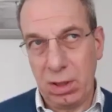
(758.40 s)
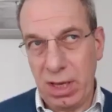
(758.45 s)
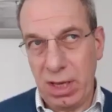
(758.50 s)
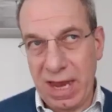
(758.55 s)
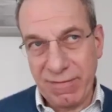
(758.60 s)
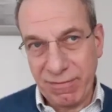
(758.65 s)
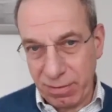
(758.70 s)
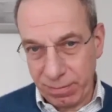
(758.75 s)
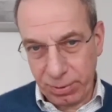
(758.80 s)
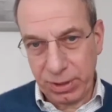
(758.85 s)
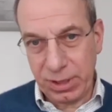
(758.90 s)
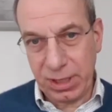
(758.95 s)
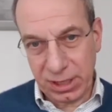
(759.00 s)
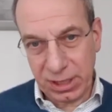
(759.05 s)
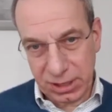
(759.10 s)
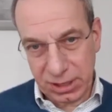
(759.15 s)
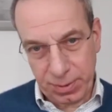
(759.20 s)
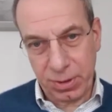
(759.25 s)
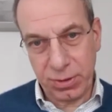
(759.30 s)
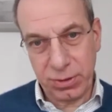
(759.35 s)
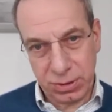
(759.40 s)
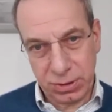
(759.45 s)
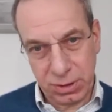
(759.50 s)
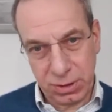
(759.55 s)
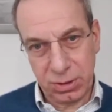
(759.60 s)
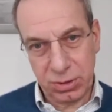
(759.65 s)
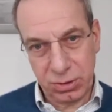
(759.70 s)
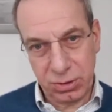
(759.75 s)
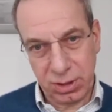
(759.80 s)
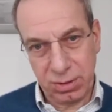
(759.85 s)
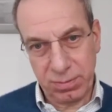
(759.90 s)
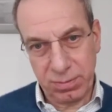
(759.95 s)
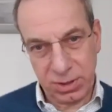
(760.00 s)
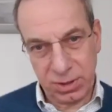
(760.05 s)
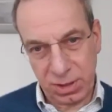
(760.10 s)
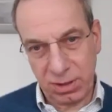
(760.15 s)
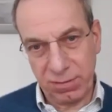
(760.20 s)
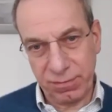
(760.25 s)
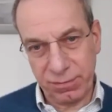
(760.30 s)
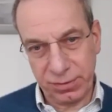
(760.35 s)
everybody exposed to the treatment,
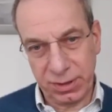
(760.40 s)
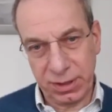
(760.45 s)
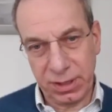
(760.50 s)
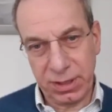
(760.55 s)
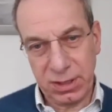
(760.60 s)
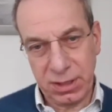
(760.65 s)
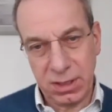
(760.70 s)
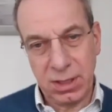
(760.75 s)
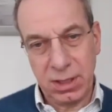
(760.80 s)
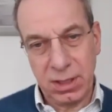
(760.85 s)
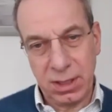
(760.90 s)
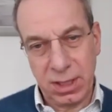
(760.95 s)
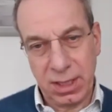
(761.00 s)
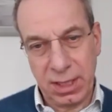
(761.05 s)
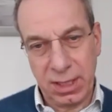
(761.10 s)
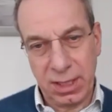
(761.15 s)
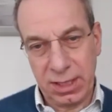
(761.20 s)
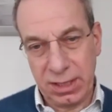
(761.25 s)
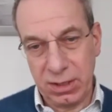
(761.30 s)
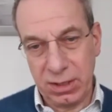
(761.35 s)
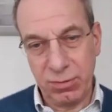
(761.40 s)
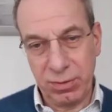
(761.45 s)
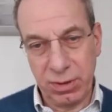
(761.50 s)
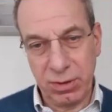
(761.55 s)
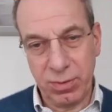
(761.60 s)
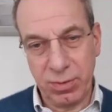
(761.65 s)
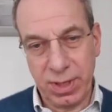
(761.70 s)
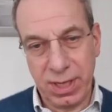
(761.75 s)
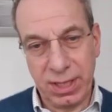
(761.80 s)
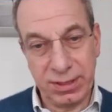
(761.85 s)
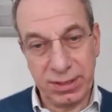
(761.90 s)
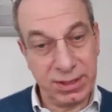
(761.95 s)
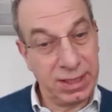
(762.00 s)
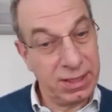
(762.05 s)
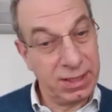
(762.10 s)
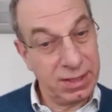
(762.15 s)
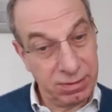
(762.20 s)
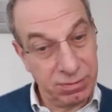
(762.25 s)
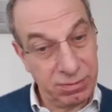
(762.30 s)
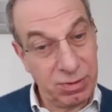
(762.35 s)
hopefully, in the real world, and
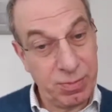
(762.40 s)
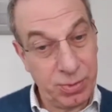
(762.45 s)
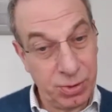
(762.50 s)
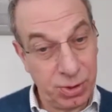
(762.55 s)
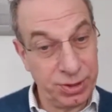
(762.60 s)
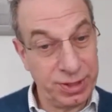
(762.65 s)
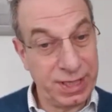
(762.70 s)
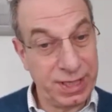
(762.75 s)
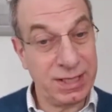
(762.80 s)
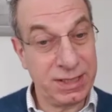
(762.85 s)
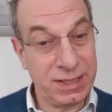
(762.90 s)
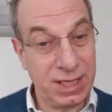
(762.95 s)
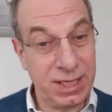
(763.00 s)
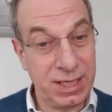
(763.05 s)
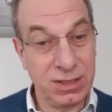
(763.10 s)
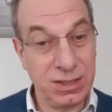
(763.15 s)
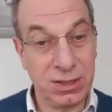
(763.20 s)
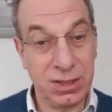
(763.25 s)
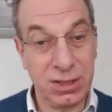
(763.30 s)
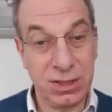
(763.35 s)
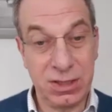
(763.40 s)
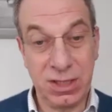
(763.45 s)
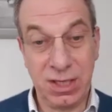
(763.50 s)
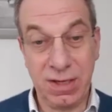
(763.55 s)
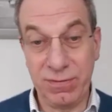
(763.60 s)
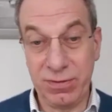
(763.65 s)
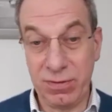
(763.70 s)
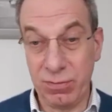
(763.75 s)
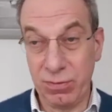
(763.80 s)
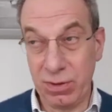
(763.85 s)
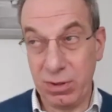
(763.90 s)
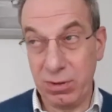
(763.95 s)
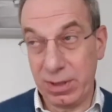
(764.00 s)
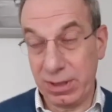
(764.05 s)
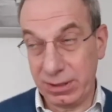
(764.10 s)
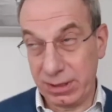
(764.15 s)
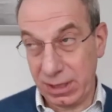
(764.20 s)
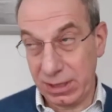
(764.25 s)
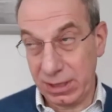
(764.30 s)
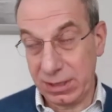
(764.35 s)
then report that data to see if the real
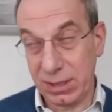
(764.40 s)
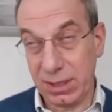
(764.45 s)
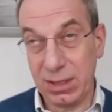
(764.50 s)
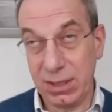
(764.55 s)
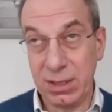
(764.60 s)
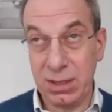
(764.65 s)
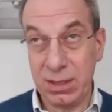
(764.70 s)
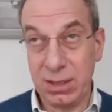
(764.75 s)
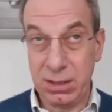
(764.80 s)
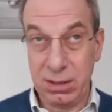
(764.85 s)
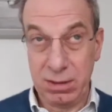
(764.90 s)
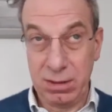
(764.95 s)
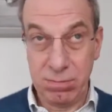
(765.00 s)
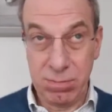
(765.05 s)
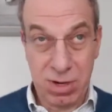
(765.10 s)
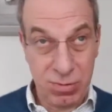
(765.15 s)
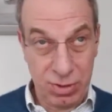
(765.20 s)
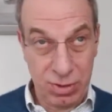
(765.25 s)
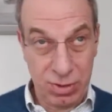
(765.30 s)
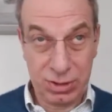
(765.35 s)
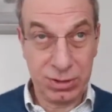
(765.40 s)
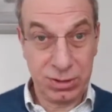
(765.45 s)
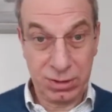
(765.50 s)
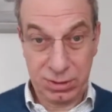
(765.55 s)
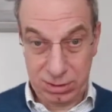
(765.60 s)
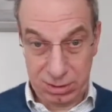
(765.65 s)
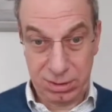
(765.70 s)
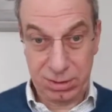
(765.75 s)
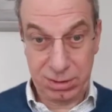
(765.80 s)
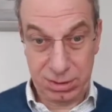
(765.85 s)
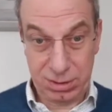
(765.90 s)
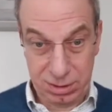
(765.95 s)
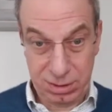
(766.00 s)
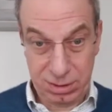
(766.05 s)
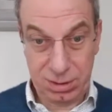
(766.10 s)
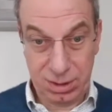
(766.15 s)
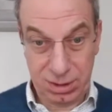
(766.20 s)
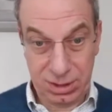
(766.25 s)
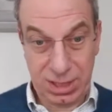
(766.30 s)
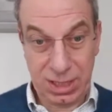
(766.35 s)
world data mirrors
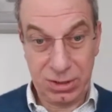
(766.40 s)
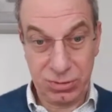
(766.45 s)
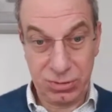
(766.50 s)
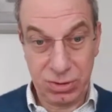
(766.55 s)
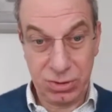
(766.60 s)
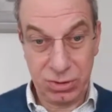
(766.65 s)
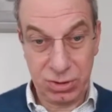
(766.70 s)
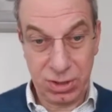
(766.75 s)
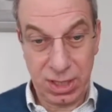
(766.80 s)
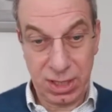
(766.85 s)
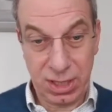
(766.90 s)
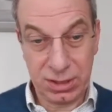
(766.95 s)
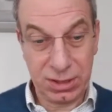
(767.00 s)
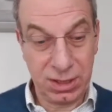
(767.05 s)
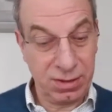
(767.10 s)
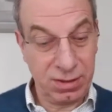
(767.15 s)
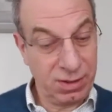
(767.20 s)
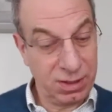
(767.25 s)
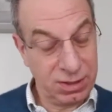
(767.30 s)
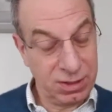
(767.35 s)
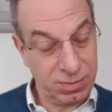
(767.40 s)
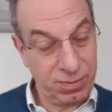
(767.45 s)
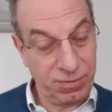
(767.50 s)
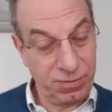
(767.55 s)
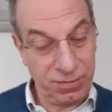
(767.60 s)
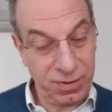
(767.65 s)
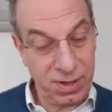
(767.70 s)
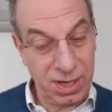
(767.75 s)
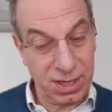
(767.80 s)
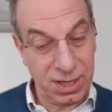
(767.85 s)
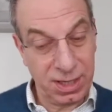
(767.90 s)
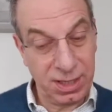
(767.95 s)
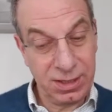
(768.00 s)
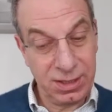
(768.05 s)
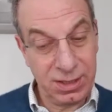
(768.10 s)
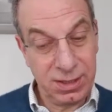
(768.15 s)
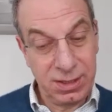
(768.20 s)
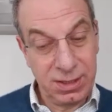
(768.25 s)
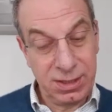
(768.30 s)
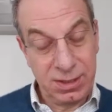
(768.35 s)
the data in trials. And to be fair,
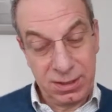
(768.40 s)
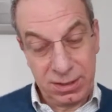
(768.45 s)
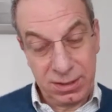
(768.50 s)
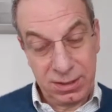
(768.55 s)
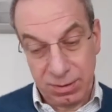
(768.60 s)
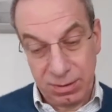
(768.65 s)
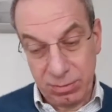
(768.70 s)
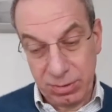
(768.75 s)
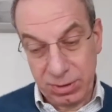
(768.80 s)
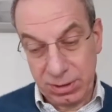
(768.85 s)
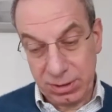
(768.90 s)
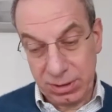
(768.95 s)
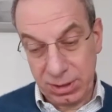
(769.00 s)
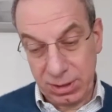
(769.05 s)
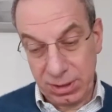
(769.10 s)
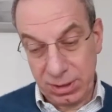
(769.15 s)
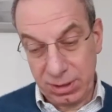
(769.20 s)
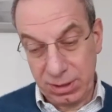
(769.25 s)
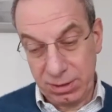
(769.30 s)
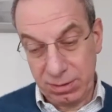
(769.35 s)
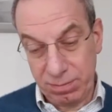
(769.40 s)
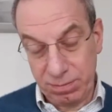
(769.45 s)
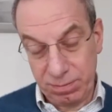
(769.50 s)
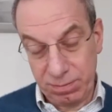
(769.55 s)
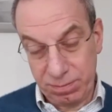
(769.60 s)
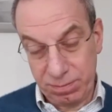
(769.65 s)
with the